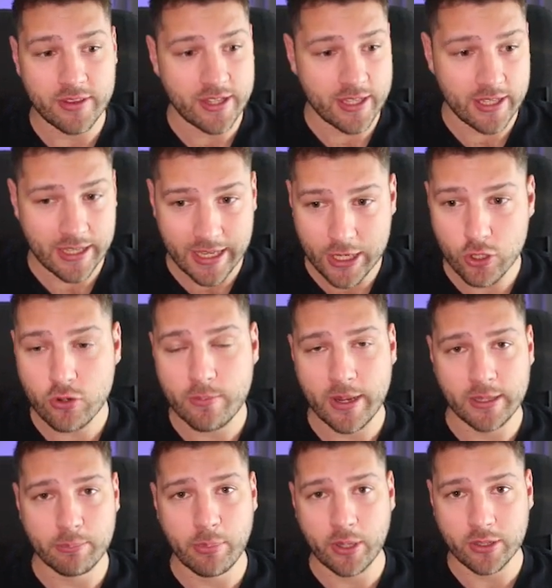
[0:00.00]
the
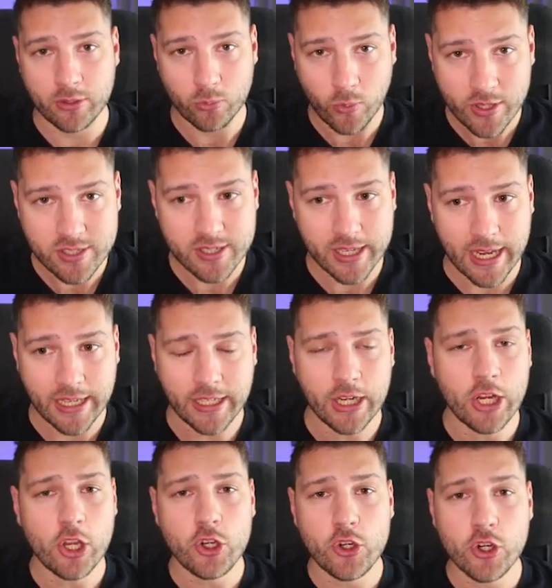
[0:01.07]
increment button once again,